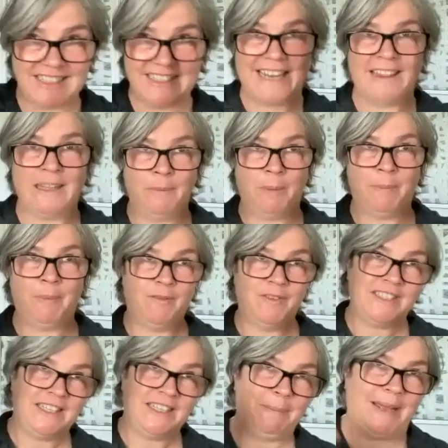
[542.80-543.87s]
stand them up, but
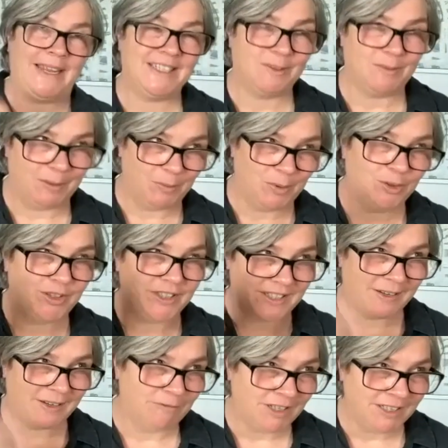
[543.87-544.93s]
obviously the paint's quite watery,
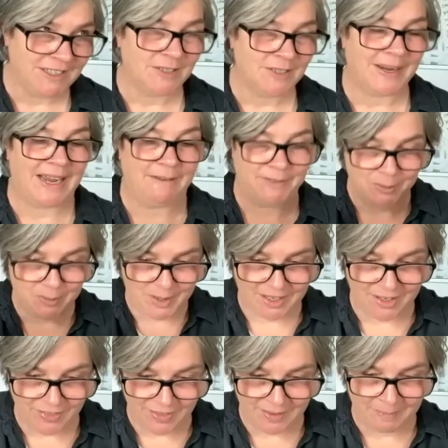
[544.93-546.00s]
so it runs, so I have to
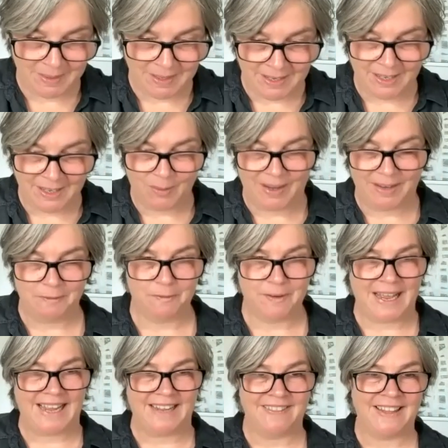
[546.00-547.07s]
work on them quite
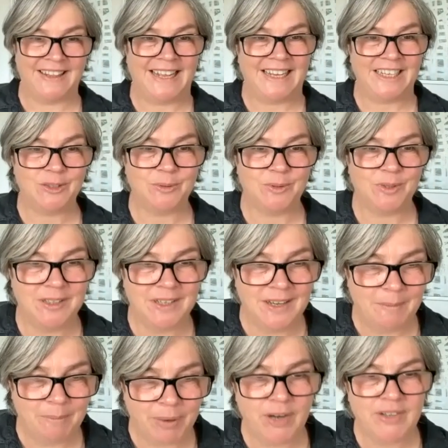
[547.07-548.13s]
flat, and then the actual
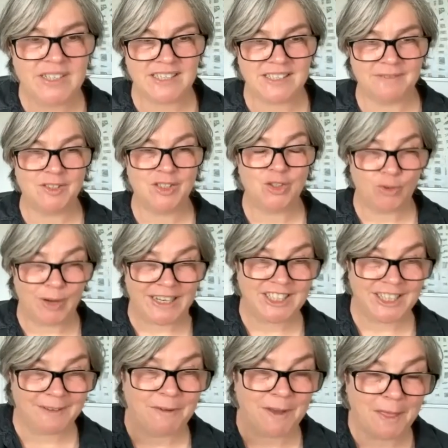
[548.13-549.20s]
process of
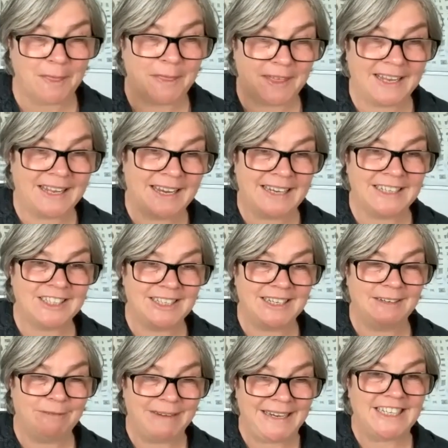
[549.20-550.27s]
stretching further they can
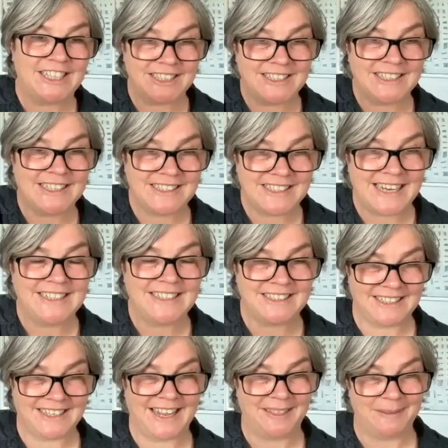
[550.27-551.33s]
actually reach into the centre
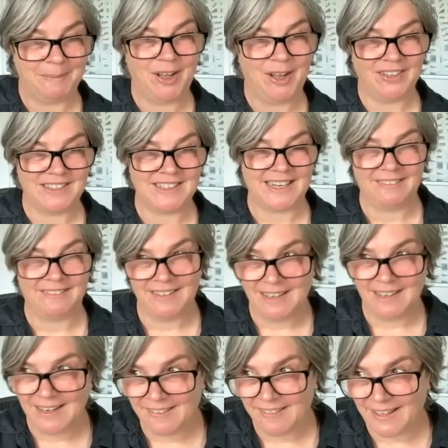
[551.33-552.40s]
to get the marks down,
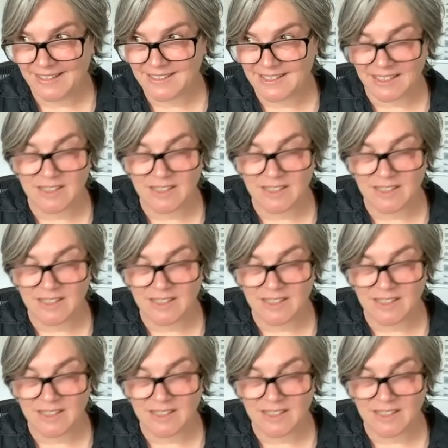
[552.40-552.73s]
that's